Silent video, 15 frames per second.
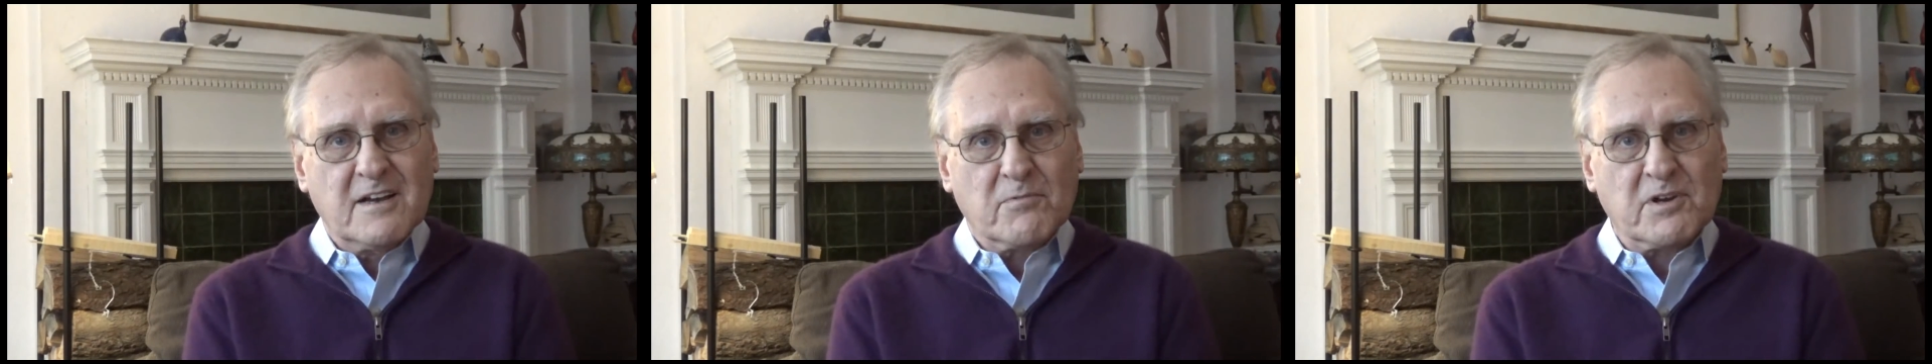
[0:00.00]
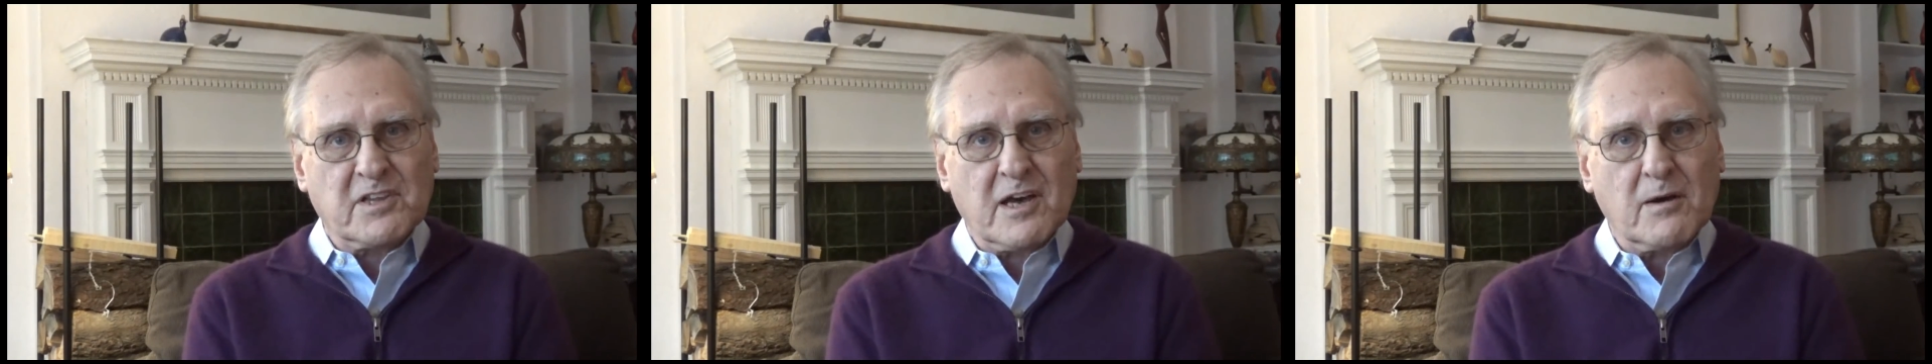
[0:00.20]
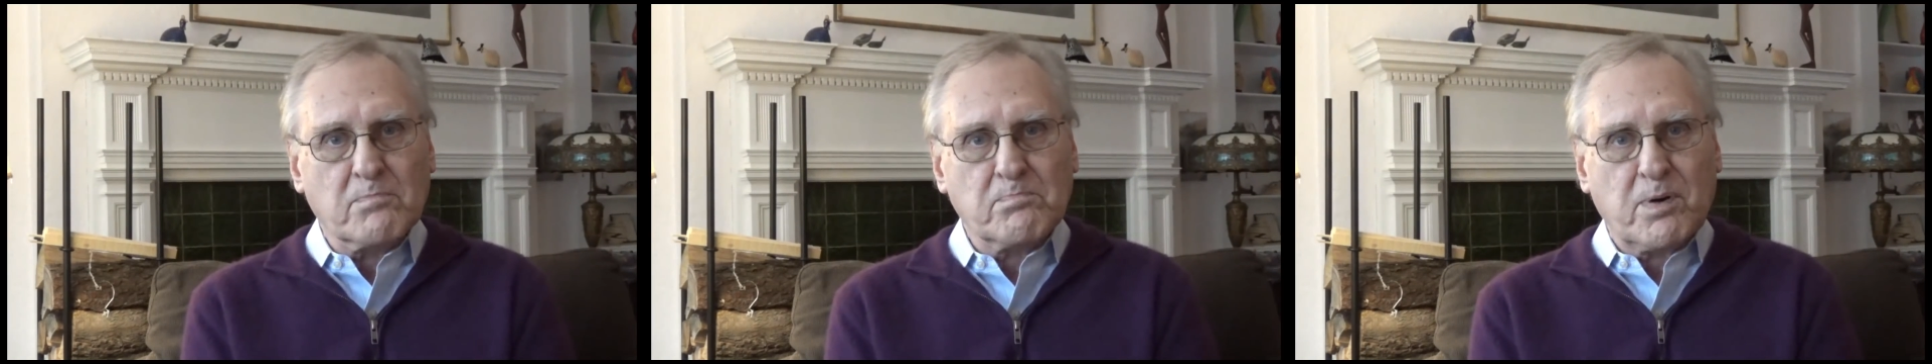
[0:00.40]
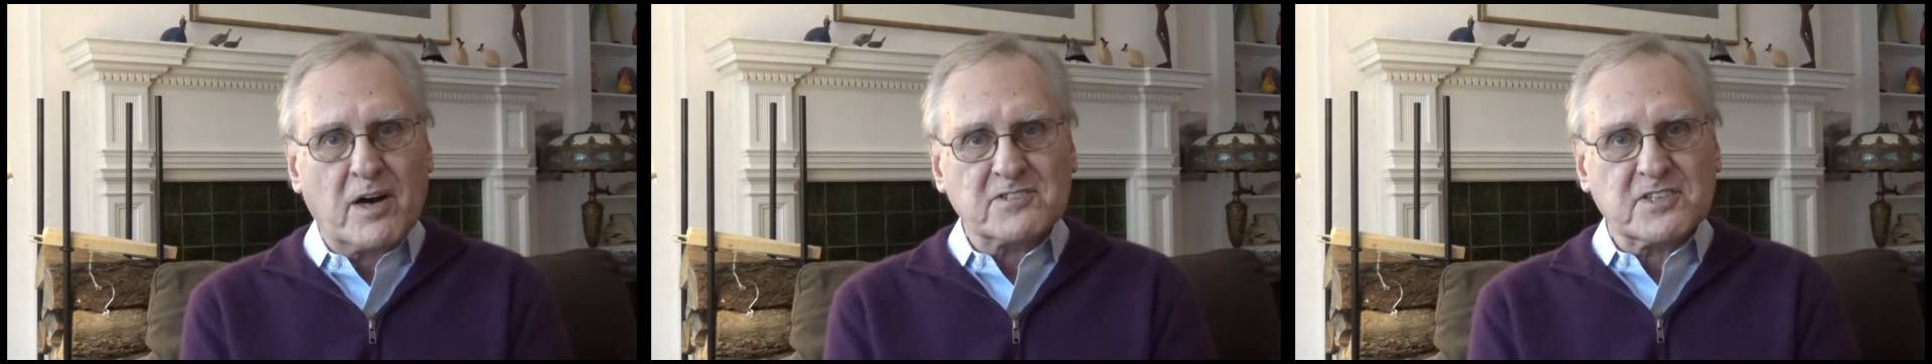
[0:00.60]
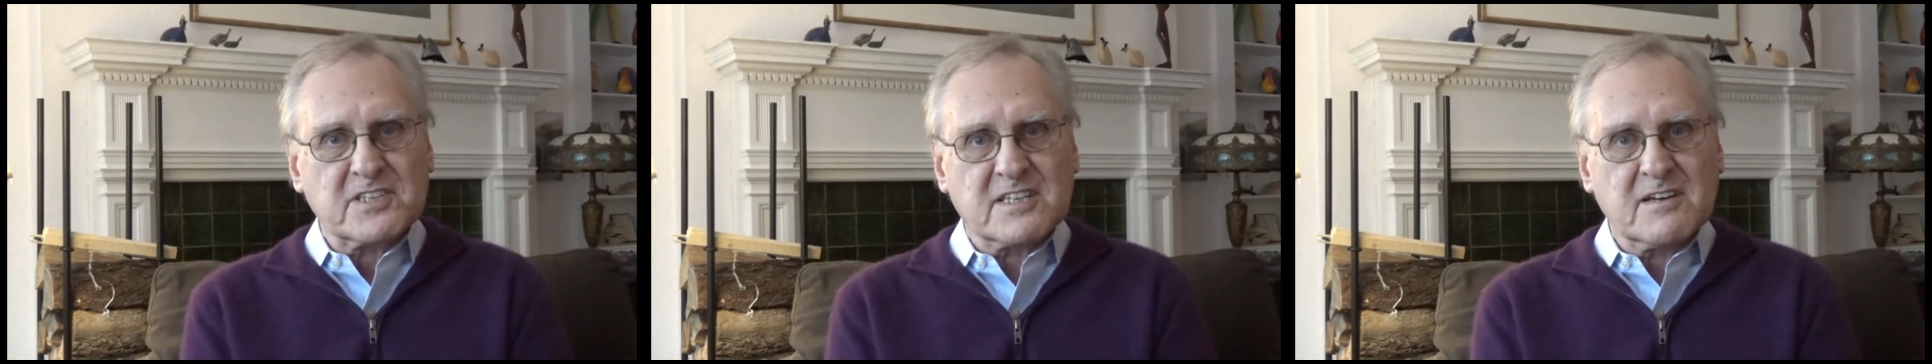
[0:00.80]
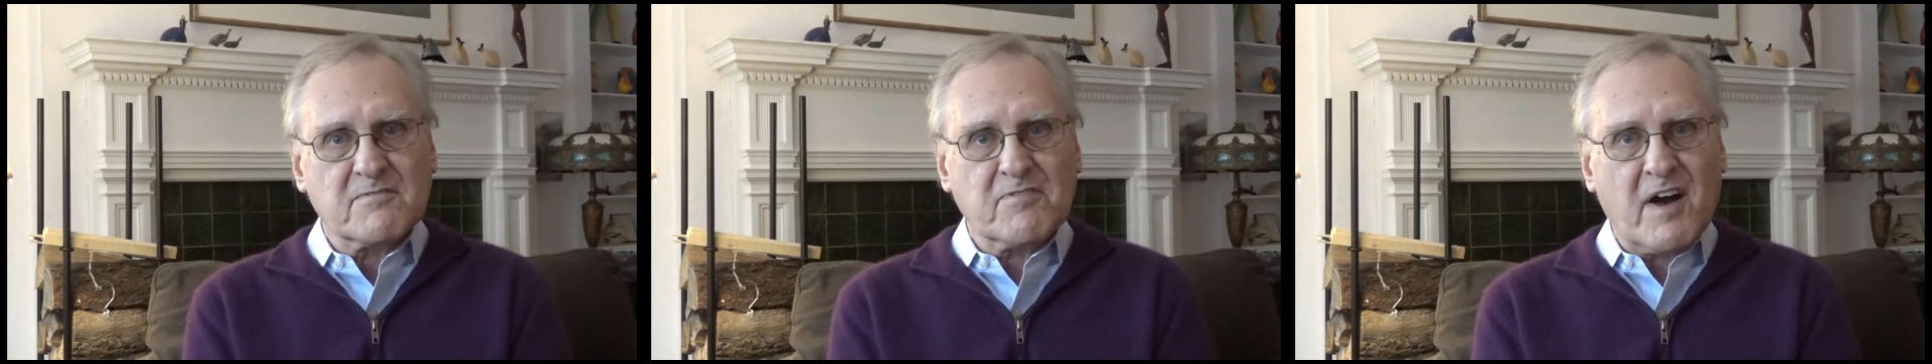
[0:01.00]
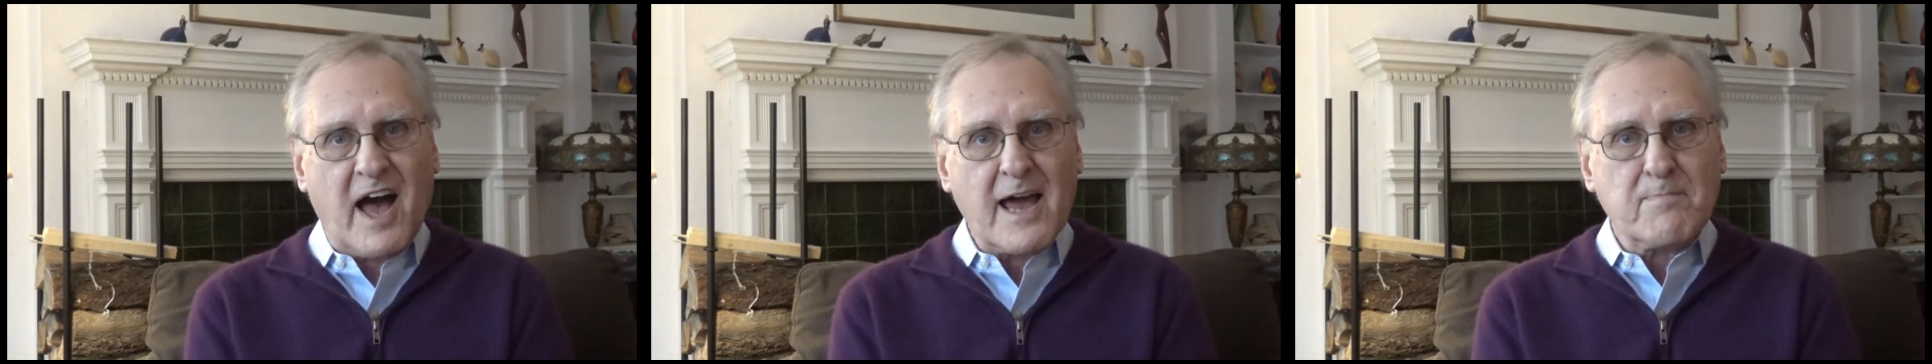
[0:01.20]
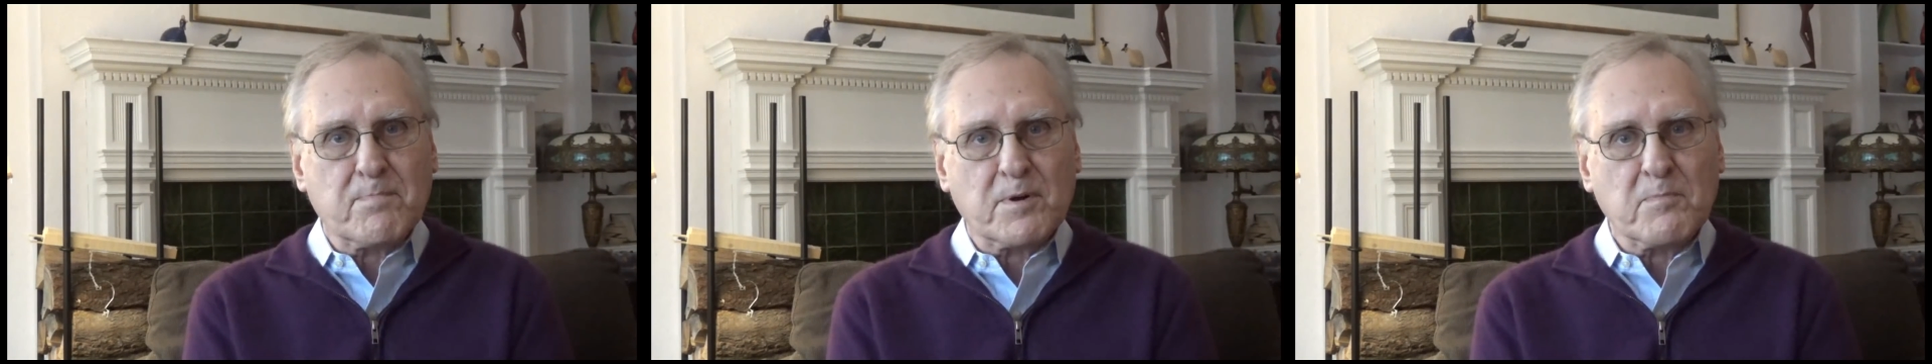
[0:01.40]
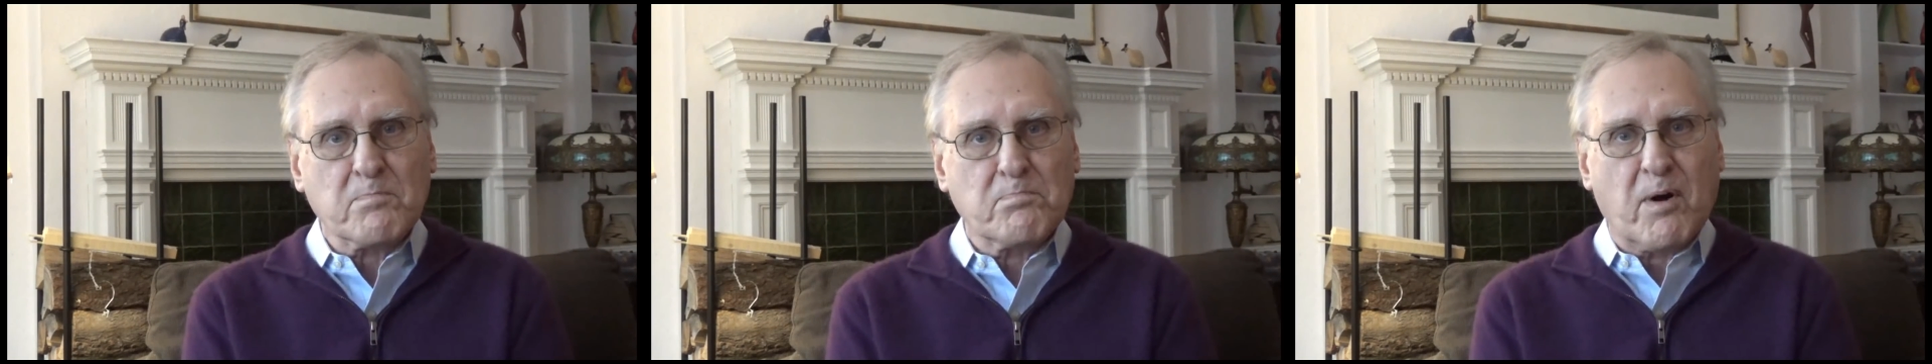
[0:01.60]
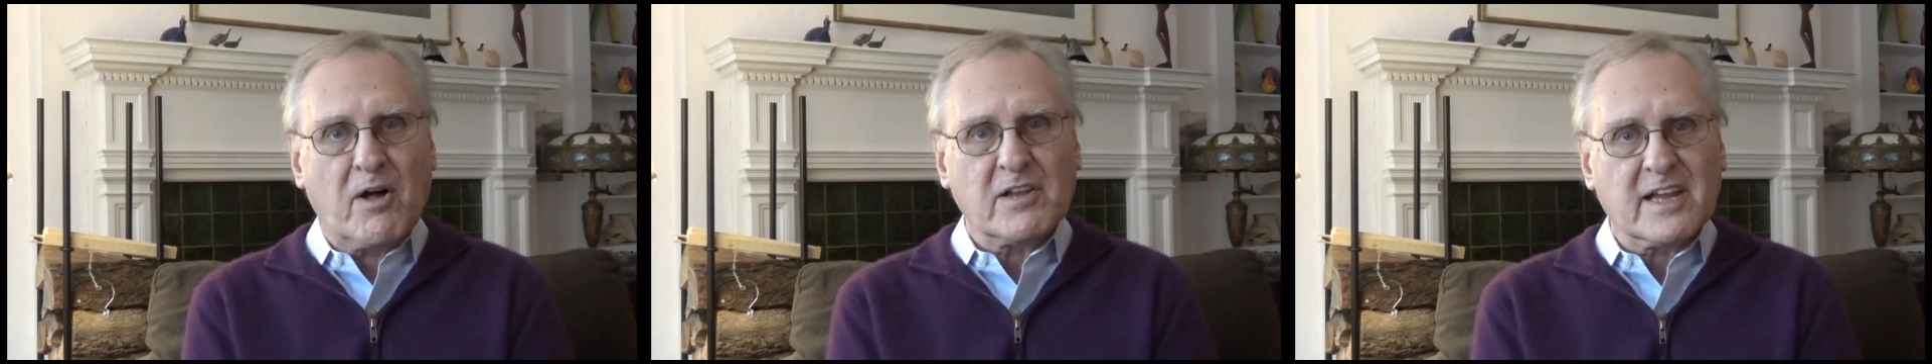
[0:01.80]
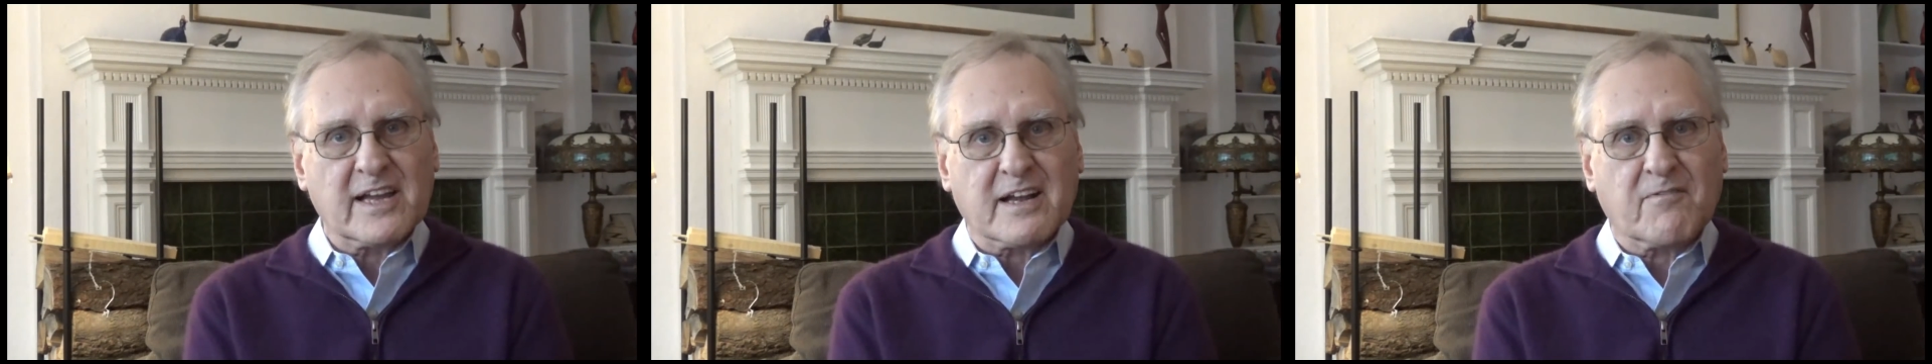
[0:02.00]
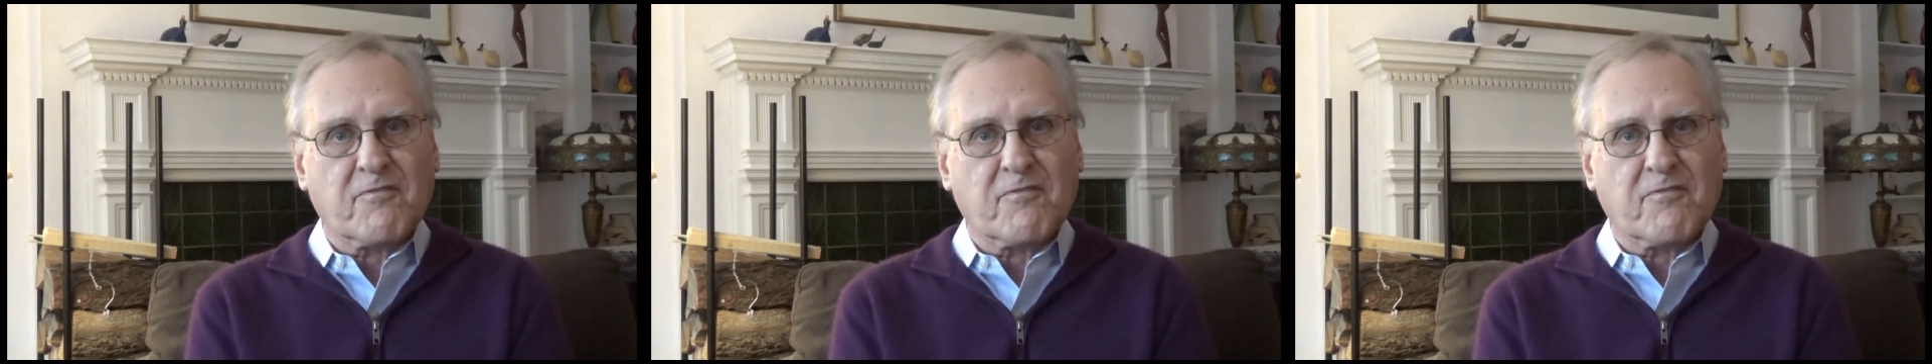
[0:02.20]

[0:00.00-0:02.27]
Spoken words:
with a positive hyperbolic